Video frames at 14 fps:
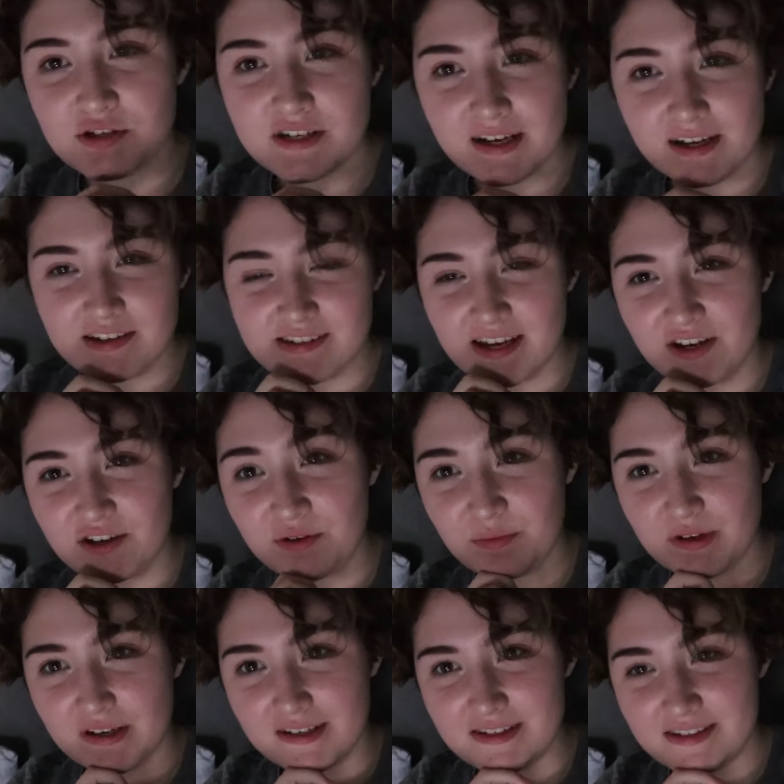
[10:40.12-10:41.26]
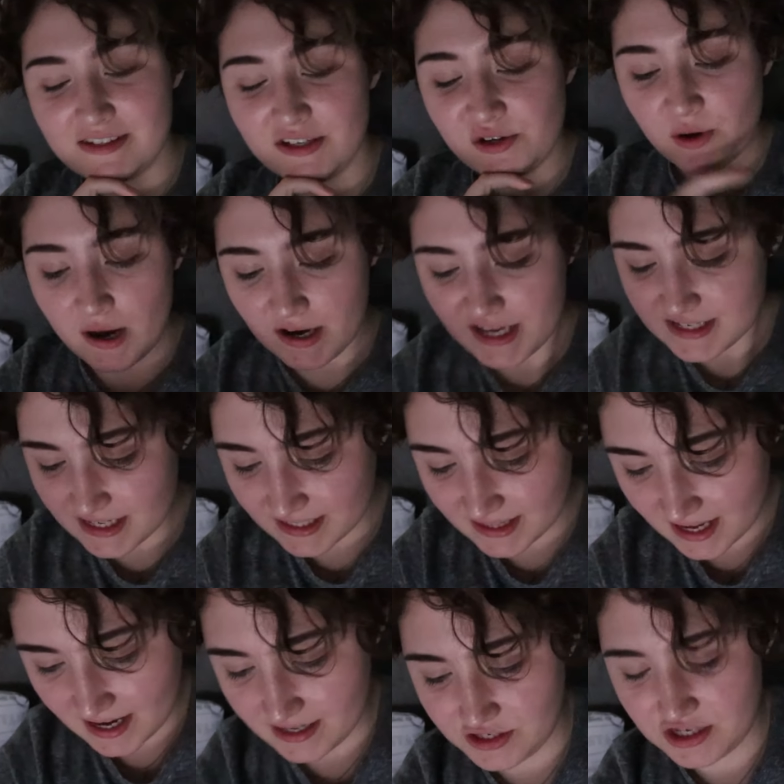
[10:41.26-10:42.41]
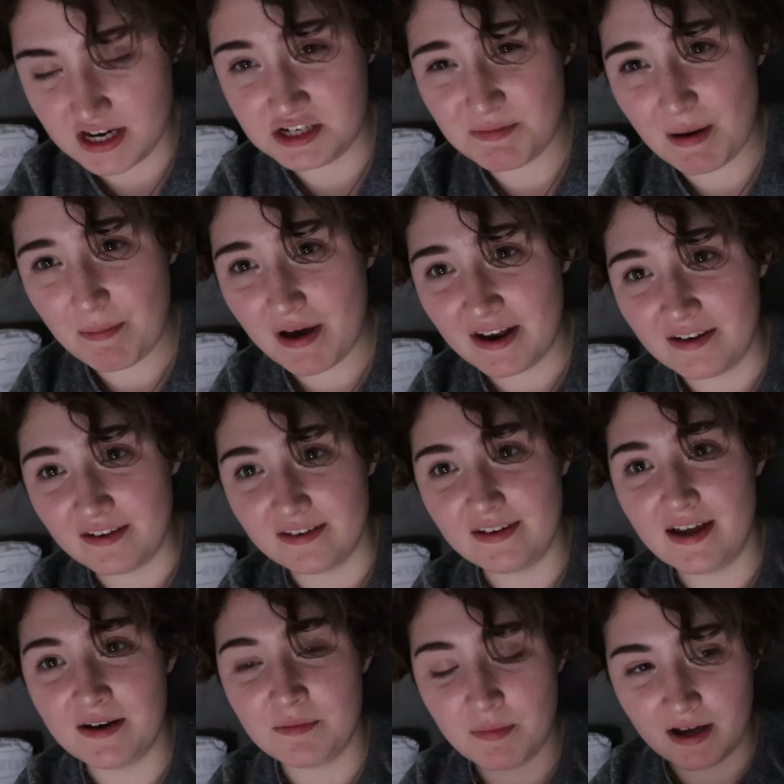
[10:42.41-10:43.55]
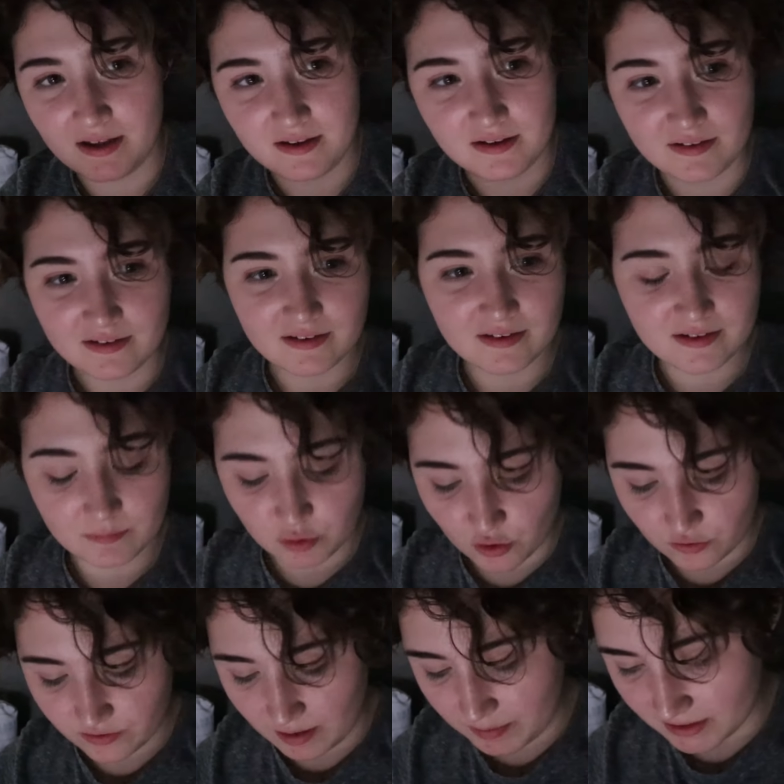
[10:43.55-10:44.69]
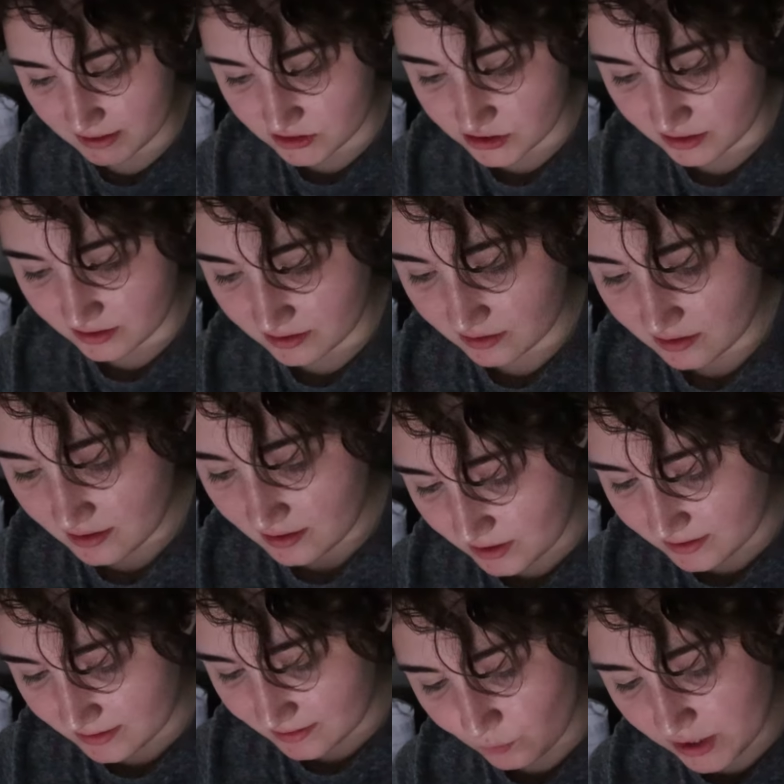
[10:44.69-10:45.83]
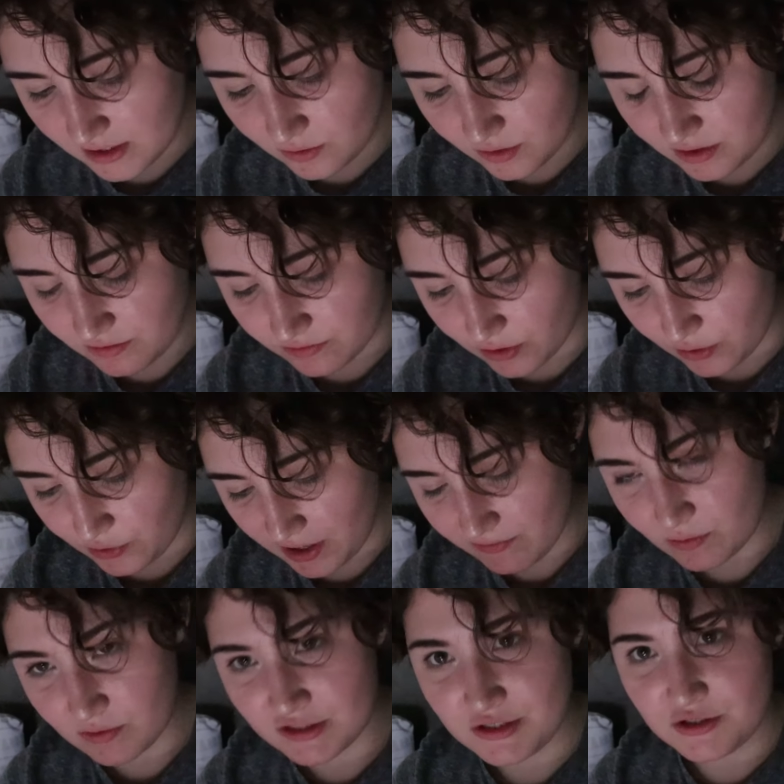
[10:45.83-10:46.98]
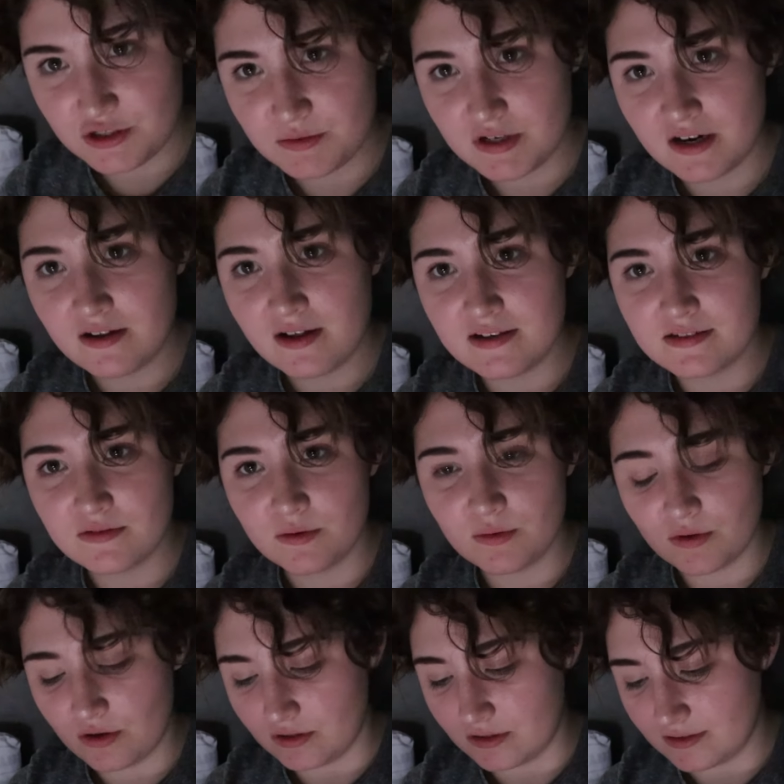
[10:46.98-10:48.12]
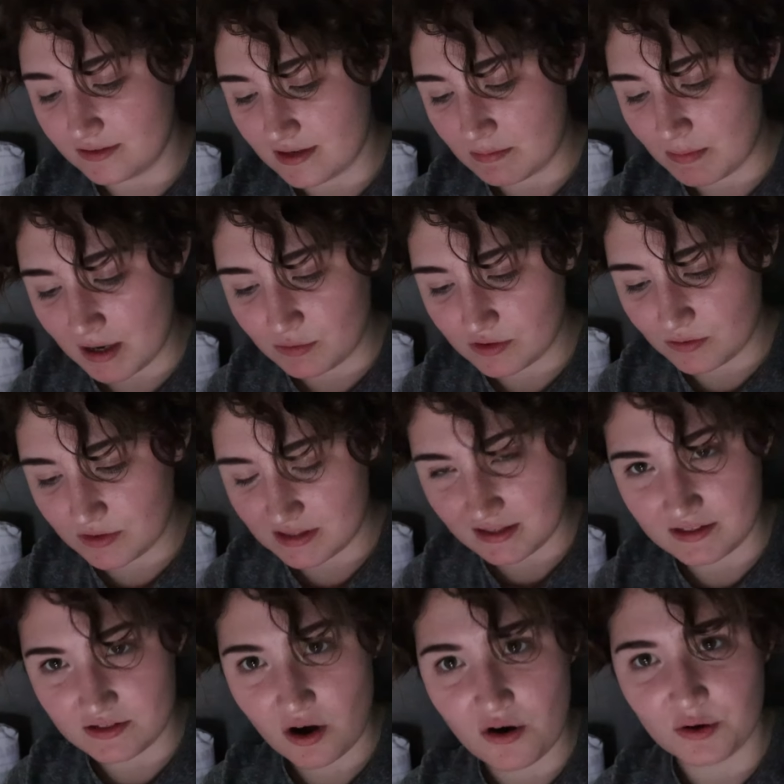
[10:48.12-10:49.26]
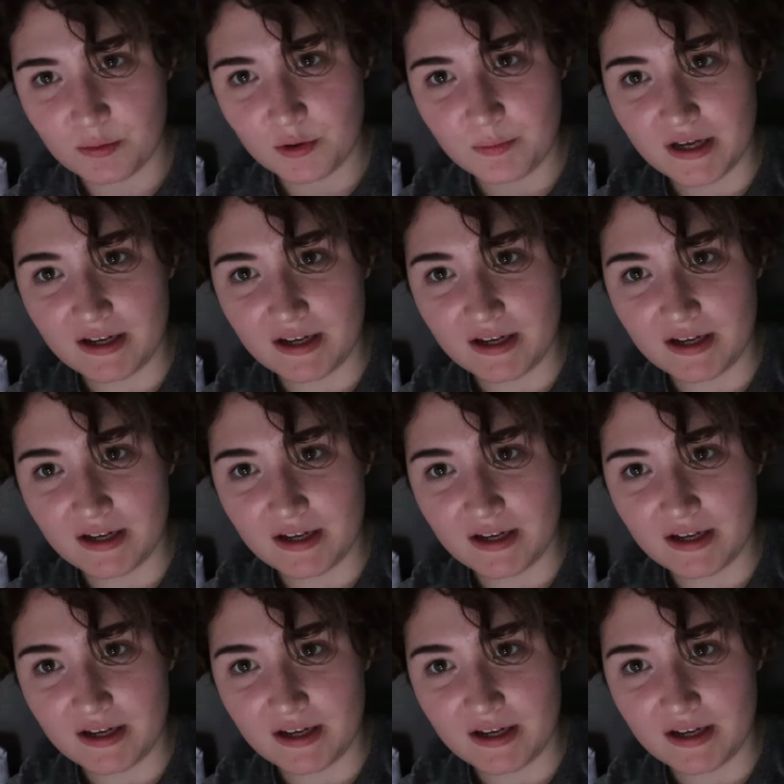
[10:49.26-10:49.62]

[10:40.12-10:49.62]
I'm just taking a second because you know how I said that I changed my banner and my profile picture. Well, when you go on your phone, everyone's YouTube channel has their own colour, and mine was always like this horrible